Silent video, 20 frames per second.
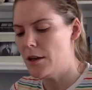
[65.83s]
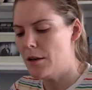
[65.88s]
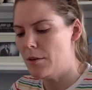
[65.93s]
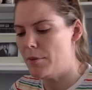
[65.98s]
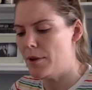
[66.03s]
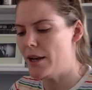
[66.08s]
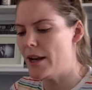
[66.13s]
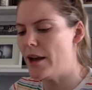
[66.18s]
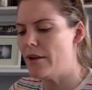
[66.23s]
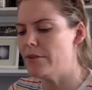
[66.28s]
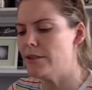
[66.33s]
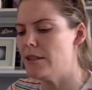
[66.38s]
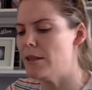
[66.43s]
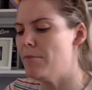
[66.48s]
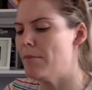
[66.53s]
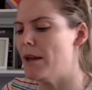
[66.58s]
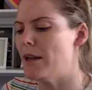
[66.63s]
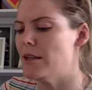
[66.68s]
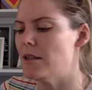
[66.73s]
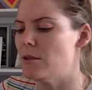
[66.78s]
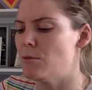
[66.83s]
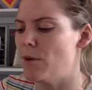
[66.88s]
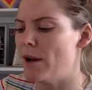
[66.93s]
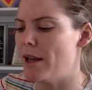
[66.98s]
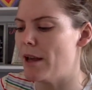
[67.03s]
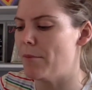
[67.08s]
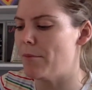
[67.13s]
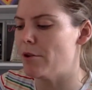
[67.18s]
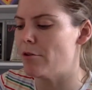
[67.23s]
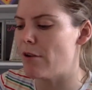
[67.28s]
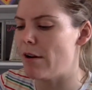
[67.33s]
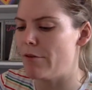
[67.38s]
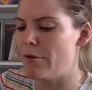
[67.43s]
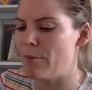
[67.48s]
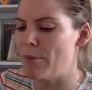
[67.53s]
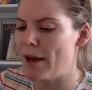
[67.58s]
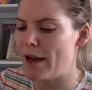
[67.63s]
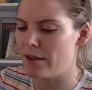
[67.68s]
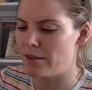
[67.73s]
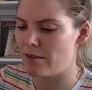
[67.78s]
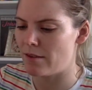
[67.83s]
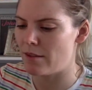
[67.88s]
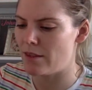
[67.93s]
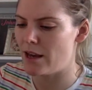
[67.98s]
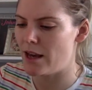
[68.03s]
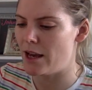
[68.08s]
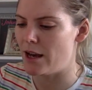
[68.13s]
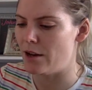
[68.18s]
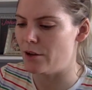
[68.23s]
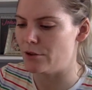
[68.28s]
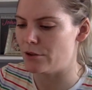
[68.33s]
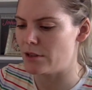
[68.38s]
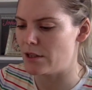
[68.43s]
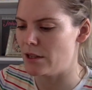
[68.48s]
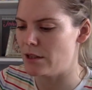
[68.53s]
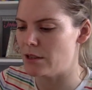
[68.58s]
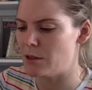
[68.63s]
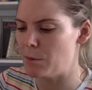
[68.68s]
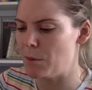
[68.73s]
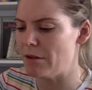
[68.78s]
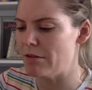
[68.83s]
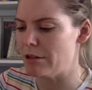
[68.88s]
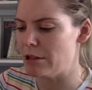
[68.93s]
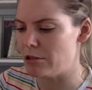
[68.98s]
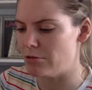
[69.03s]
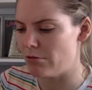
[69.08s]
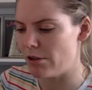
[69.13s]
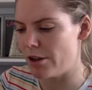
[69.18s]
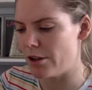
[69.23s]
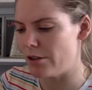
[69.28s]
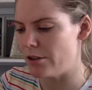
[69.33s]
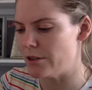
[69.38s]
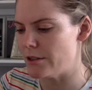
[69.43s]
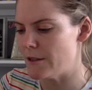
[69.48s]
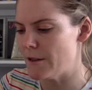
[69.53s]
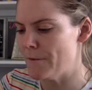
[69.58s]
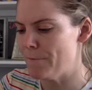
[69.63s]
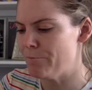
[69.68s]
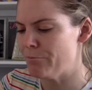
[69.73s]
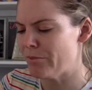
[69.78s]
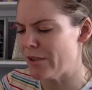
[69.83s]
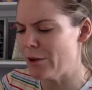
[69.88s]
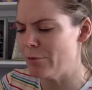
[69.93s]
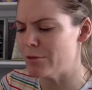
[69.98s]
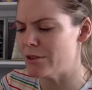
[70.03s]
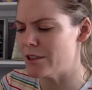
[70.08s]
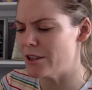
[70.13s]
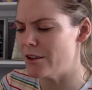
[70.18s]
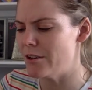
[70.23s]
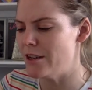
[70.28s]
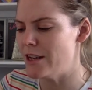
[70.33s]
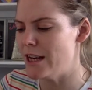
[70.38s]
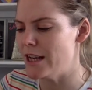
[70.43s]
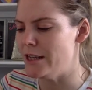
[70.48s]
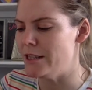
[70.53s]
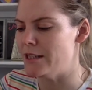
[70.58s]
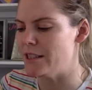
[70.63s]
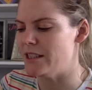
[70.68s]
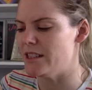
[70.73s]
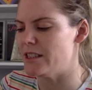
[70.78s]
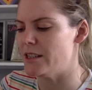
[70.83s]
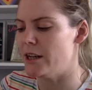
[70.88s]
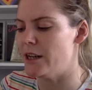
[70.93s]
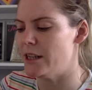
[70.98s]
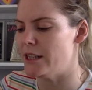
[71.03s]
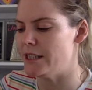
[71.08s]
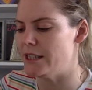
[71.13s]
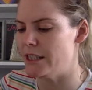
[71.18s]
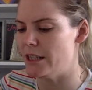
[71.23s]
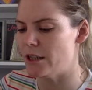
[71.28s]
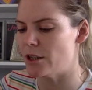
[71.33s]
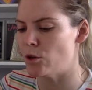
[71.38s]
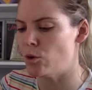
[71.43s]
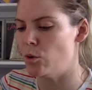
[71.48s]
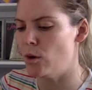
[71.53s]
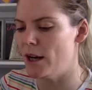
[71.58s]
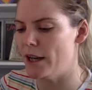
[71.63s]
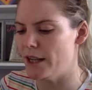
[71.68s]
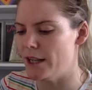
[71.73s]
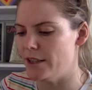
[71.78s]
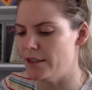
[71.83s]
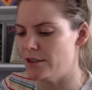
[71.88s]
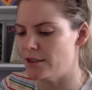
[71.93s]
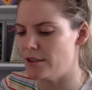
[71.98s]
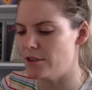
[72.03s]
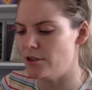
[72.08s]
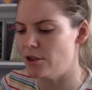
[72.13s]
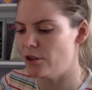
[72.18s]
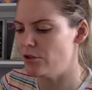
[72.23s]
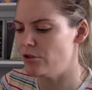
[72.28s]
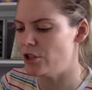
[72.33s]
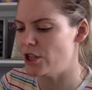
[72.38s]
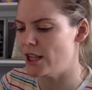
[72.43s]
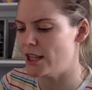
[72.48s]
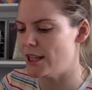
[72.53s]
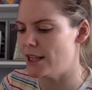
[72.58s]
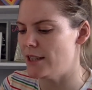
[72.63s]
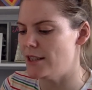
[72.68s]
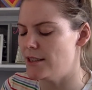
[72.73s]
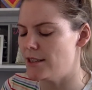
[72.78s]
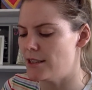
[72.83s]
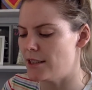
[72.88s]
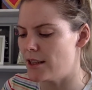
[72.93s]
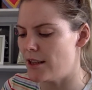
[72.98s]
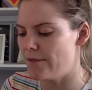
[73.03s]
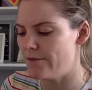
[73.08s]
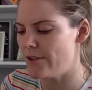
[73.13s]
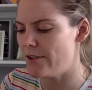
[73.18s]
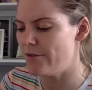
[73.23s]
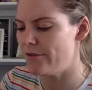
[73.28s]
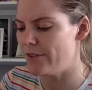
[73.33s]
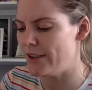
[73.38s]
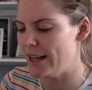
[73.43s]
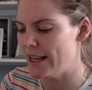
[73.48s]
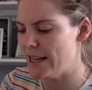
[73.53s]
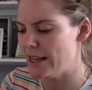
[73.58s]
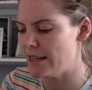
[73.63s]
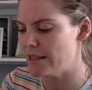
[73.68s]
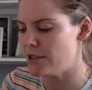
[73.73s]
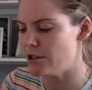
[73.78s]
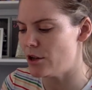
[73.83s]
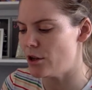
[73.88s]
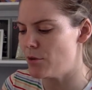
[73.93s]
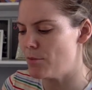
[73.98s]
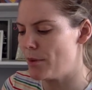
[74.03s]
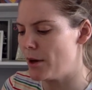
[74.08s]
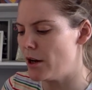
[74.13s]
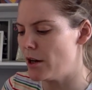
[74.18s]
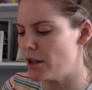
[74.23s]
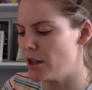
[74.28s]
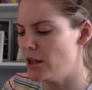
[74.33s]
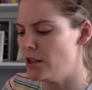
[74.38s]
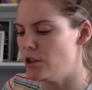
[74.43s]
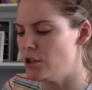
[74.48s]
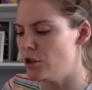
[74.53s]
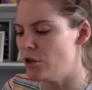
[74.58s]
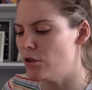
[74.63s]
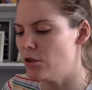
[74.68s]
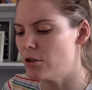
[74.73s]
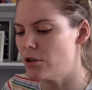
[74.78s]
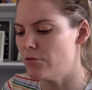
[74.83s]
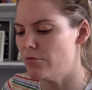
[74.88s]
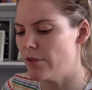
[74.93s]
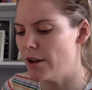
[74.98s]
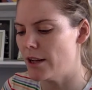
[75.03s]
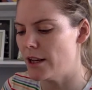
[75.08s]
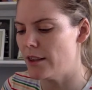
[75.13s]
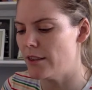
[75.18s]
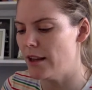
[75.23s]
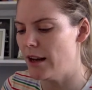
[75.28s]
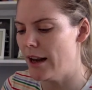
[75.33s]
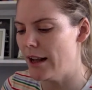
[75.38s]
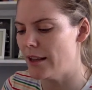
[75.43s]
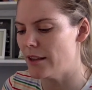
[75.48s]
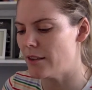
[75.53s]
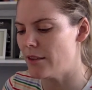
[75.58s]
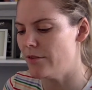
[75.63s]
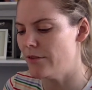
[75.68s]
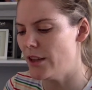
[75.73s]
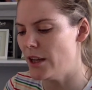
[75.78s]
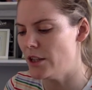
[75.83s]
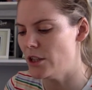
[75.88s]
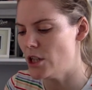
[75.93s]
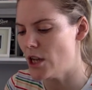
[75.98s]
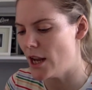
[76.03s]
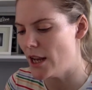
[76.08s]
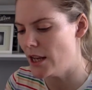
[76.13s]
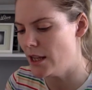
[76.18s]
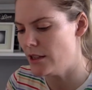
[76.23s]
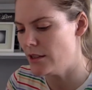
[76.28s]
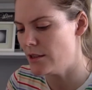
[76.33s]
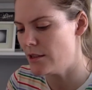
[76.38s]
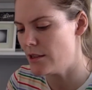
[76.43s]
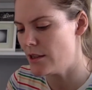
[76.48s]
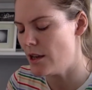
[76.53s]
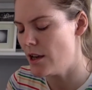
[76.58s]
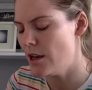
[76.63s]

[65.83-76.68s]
But now, as he made his way up the gravel path to the house, his spirits rose. It was so neat and tidy and quiet. No chickens to give you fleas, no barking dogs running the length of their chains.